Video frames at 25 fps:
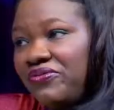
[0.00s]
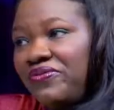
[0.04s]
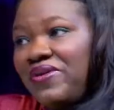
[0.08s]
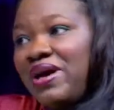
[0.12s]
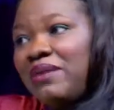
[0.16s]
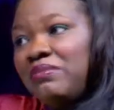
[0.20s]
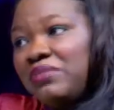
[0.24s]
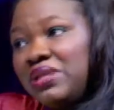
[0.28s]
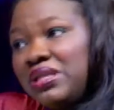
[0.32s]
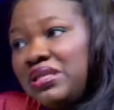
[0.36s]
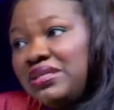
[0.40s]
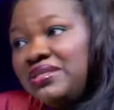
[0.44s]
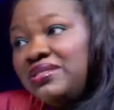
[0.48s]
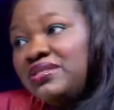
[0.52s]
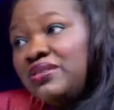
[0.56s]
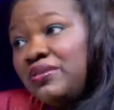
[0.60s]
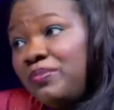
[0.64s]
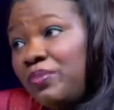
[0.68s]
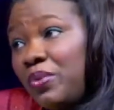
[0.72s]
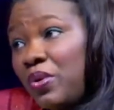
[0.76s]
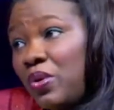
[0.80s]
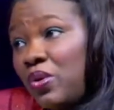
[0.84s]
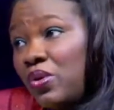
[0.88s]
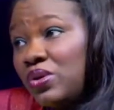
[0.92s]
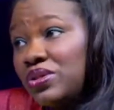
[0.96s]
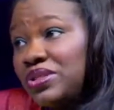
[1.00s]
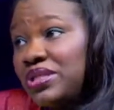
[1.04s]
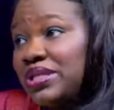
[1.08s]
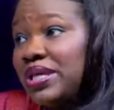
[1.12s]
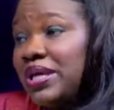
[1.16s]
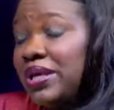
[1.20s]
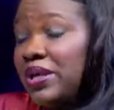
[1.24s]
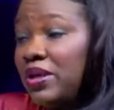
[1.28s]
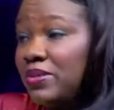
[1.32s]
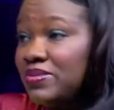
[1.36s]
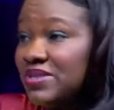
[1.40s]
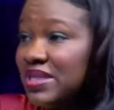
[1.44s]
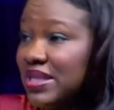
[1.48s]
of family support, it
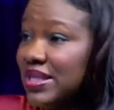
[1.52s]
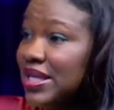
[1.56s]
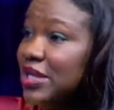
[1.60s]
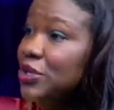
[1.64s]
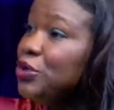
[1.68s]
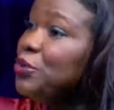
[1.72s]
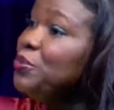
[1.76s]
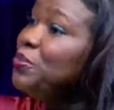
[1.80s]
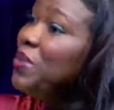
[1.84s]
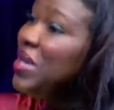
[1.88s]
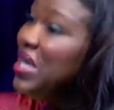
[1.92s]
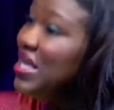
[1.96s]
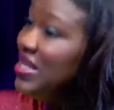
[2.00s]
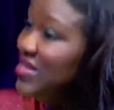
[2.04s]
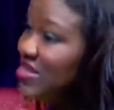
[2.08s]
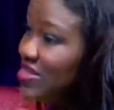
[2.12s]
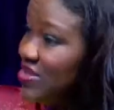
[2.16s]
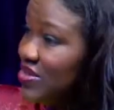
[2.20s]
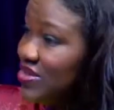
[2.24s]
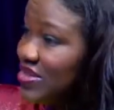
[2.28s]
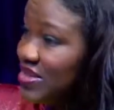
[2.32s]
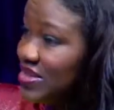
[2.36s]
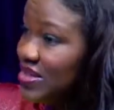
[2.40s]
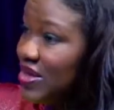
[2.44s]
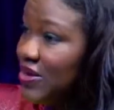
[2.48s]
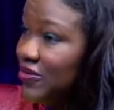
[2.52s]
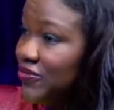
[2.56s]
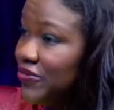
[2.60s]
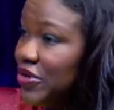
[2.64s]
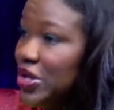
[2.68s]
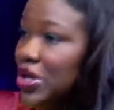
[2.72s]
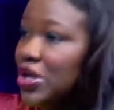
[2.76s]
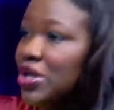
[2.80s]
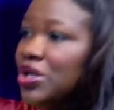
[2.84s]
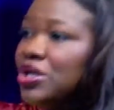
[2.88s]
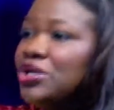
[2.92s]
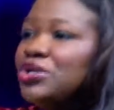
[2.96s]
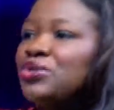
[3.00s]
helps. And then you pace yourself.
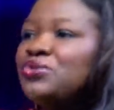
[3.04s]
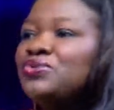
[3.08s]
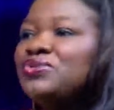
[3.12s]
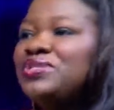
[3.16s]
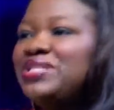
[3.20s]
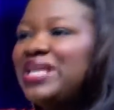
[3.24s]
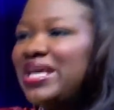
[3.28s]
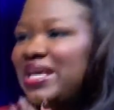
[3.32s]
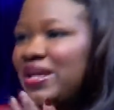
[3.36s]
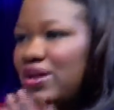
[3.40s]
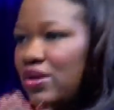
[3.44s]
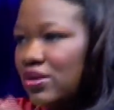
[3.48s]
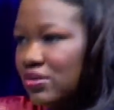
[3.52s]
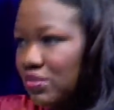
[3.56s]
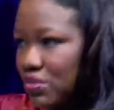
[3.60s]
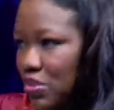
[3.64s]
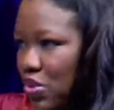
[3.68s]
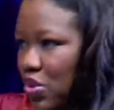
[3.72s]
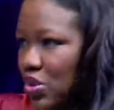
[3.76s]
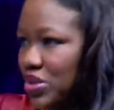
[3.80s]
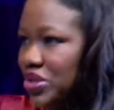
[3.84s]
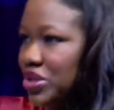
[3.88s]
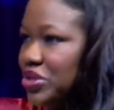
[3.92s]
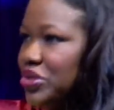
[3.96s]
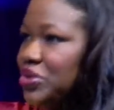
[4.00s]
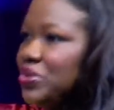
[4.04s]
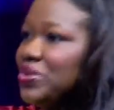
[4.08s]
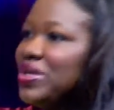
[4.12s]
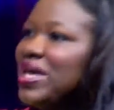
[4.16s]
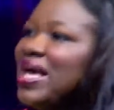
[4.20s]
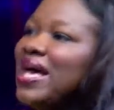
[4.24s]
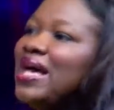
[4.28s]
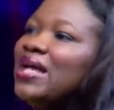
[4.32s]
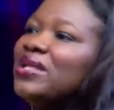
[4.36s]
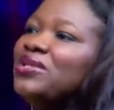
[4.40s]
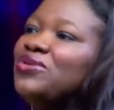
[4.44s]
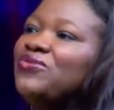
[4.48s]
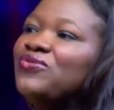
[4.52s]
You don't take on more than you
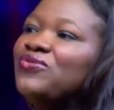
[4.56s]
can.